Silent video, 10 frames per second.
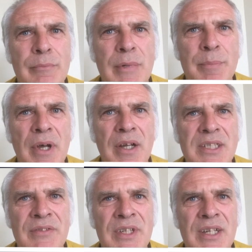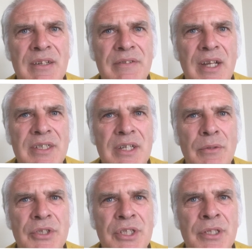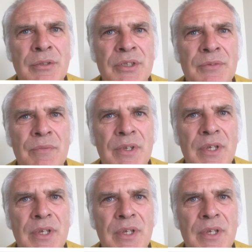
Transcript: be part of it if they so choose.